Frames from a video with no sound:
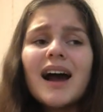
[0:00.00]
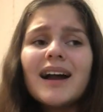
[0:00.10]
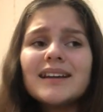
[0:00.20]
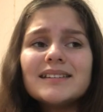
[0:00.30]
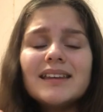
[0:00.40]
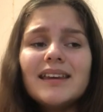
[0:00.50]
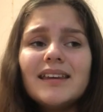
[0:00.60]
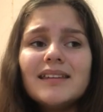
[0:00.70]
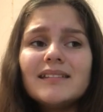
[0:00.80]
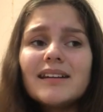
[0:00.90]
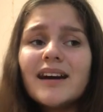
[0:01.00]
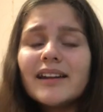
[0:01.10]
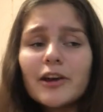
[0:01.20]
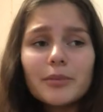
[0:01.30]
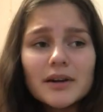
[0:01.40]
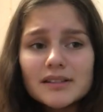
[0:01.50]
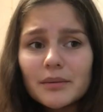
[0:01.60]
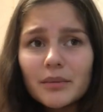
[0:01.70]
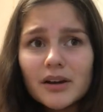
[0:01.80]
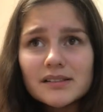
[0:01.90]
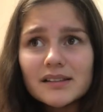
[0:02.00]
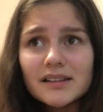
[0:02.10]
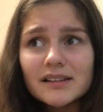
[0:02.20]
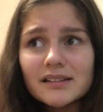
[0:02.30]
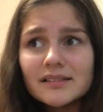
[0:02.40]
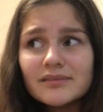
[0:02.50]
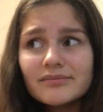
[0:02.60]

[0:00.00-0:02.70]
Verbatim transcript: I did an AirPods unboxing.